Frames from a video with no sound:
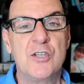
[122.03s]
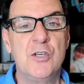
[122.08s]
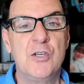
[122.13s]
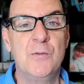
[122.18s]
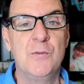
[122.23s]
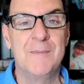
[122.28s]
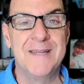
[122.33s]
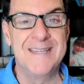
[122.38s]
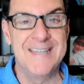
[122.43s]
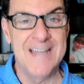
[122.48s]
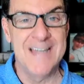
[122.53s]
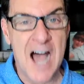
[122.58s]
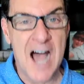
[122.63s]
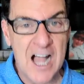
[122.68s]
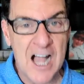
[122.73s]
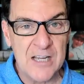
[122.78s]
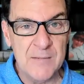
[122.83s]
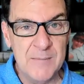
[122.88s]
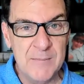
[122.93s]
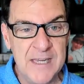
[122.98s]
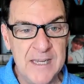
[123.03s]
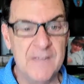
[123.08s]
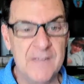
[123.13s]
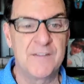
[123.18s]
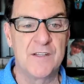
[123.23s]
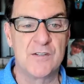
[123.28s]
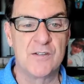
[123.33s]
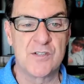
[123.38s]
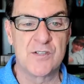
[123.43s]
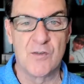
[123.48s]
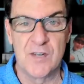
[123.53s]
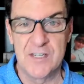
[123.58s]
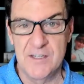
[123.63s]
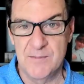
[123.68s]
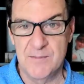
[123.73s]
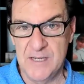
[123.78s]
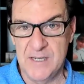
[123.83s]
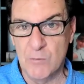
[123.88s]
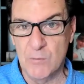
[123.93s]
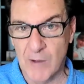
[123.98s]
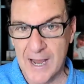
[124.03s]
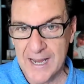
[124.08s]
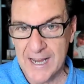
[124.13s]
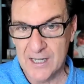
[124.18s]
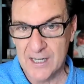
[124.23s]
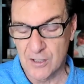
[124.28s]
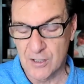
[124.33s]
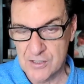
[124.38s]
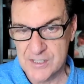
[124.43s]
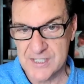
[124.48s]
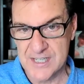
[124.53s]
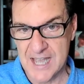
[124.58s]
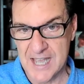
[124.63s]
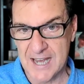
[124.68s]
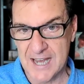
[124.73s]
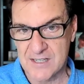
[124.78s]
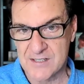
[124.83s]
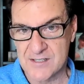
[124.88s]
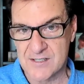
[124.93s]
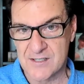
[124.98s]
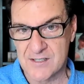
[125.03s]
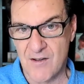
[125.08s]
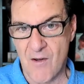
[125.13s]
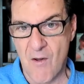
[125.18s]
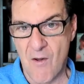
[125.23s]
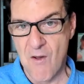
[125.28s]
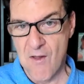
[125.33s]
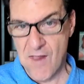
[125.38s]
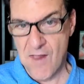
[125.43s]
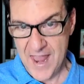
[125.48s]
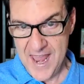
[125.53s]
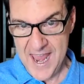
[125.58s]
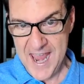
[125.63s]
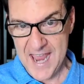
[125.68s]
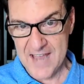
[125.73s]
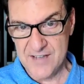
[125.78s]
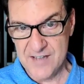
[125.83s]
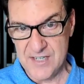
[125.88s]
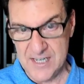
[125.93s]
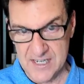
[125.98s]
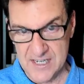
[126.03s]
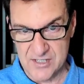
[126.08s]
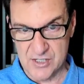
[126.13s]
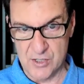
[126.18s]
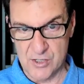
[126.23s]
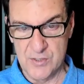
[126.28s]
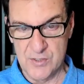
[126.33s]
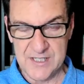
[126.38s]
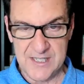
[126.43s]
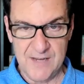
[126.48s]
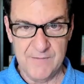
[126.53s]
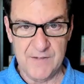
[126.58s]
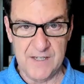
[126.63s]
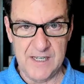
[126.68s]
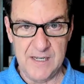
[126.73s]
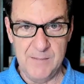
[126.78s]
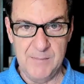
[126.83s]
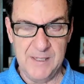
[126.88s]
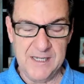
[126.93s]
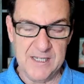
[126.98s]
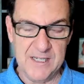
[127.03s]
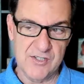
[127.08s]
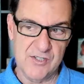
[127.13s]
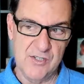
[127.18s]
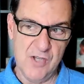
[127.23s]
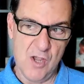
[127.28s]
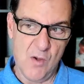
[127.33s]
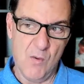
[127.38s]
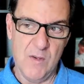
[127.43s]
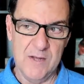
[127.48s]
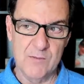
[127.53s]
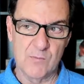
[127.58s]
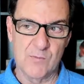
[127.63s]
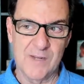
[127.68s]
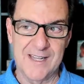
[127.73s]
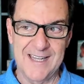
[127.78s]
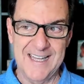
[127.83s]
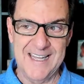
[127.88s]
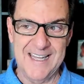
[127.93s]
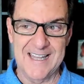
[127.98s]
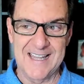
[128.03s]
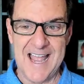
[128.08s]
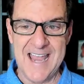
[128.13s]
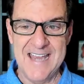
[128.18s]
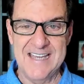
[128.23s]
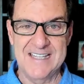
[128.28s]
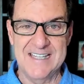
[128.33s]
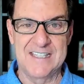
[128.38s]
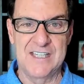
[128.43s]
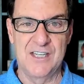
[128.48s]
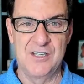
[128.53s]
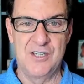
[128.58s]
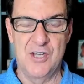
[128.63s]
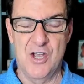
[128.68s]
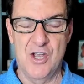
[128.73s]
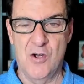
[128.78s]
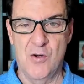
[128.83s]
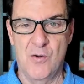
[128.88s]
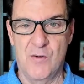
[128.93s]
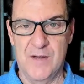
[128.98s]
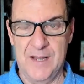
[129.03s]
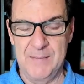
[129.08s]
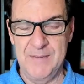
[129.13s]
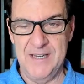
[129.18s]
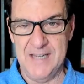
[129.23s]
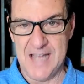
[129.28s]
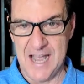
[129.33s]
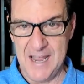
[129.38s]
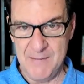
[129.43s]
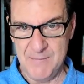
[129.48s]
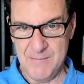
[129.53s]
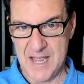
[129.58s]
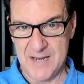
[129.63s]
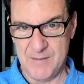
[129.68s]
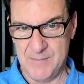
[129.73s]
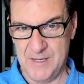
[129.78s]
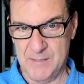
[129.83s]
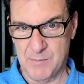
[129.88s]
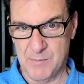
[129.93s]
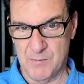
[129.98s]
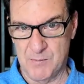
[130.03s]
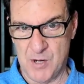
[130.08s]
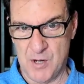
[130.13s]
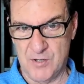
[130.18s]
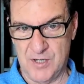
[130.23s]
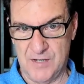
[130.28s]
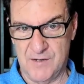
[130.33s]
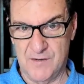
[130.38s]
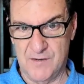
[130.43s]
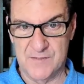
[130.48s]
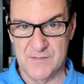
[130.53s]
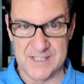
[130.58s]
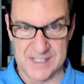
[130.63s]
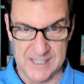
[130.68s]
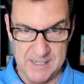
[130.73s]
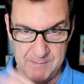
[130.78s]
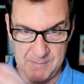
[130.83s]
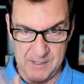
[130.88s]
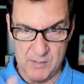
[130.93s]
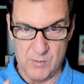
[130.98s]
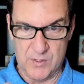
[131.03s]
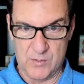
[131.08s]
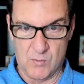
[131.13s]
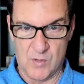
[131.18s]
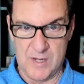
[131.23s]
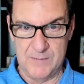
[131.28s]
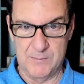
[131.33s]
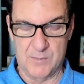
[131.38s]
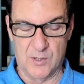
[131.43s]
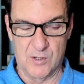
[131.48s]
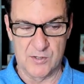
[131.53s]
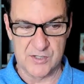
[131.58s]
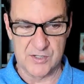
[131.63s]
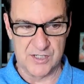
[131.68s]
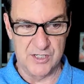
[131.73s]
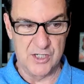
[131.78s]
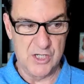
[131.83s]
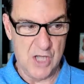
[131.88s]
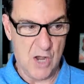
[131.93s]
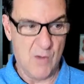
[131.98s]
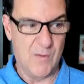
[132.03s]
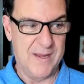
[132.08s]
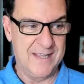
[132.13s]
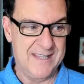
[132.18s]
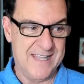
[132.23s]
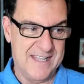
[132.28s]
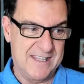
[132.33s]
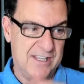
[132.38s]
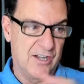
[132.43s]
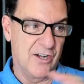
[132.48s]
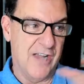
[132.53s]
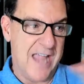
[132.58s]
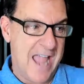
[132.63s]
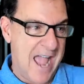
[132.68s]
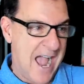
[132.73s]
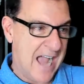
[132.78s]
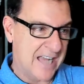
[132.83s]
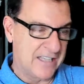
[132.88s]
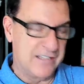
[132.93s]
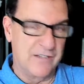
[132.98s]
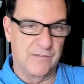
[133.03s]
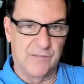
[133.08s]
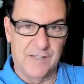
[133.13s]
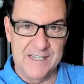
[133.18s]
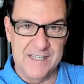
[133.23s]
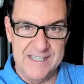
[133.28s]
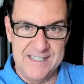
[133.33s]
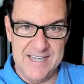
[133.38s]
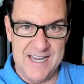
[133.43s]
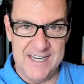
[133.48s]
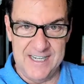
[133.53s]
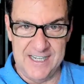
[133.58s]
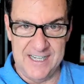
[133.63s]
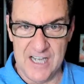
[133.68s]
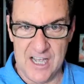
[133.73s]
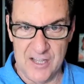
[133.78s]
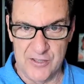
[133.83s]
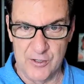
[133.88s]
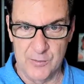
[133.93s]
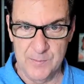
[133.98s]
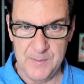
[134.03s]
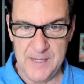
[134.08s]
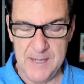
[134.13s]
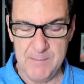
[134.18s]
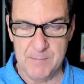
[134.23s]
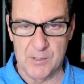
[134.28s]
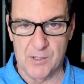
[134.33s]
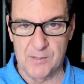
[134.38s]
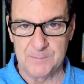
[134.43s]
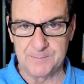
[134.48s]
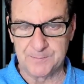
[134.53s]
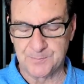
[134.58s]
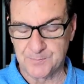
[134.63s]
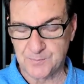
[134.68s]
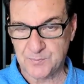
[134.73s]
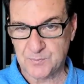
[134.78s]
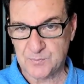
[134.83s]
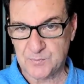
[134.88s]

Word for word: to monogamy if there's going to be regular sex, and exclusivity, because no one really likes to know. I mean, I'm not a big proponent of sleeping with one person, knowing that they're actively dating other people.